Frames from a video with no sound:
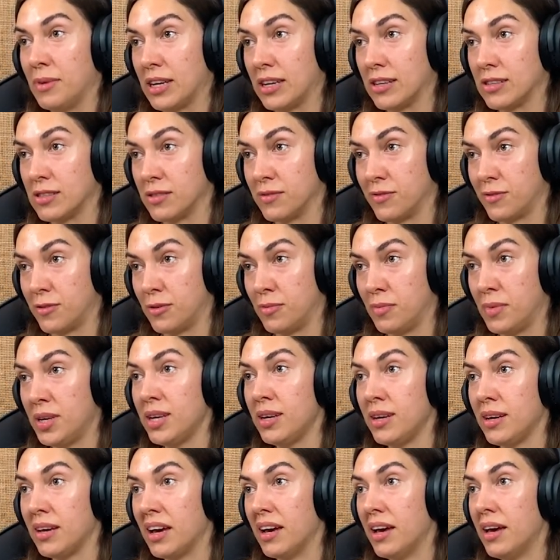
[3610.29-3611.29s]
Because for
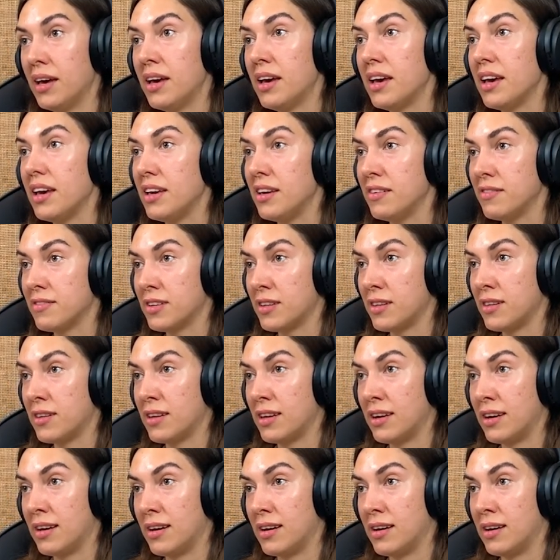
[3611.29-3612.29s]
me,
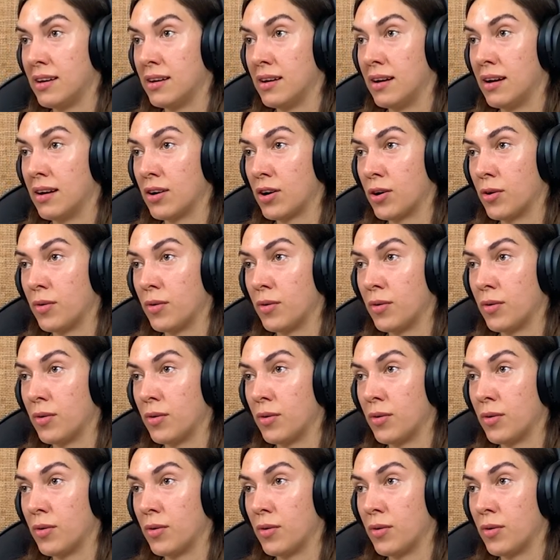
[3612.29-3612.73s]
even uh,